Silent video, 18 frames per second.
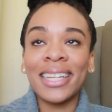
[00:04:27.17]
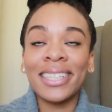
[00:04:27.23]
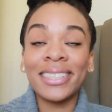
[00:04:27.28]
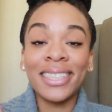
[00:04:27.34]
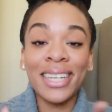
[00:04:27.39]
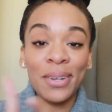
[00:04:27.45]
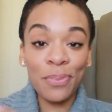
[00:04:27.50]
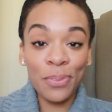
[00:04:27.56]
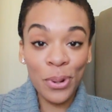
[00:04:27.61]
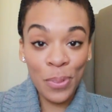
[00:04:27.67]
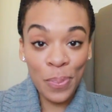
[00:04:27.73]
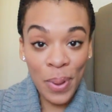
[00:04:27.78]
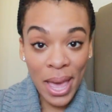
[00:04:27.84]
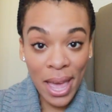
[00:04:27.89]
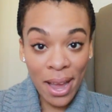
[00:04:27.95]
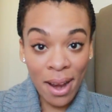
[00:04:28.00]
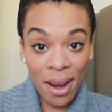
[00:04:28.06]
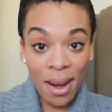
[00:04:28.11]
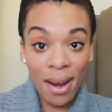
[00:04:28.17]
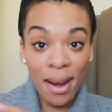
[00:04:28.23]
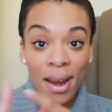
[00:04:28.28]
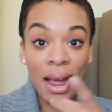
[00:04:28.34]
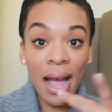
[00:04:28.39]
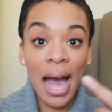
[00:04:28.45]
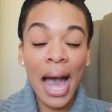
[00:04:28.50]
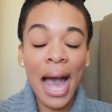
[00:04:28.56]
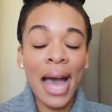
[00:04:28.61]
didn't prepare.
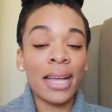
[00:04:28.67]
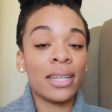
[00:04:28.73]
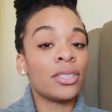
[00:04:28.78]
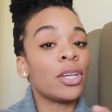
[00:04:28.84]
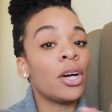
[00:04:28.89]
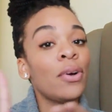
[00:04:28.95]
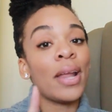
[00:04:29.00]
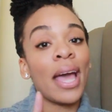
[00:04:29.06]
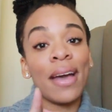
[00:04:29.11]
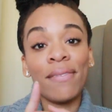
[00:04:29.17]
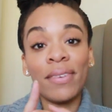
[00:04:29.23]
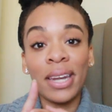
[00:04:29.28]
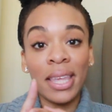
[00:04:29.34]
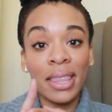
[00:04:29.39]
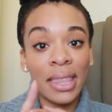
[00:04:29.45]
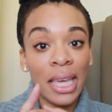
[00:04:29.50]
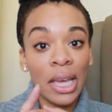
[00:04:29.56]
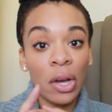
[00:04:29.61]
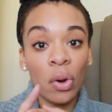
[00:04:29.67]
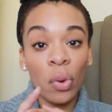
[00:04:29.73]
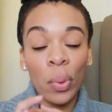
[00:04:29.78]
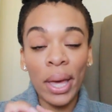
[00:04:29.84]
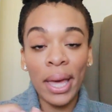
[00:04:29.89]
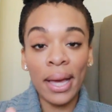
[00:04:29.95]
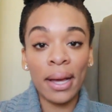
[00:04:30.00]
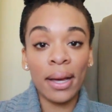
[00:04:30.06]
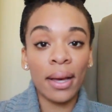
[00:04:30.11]
I don't have anything
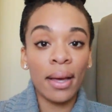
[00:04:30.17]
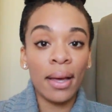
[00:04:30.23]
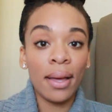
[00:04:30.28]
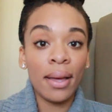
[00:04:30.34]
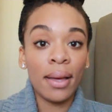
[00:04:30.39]
quick.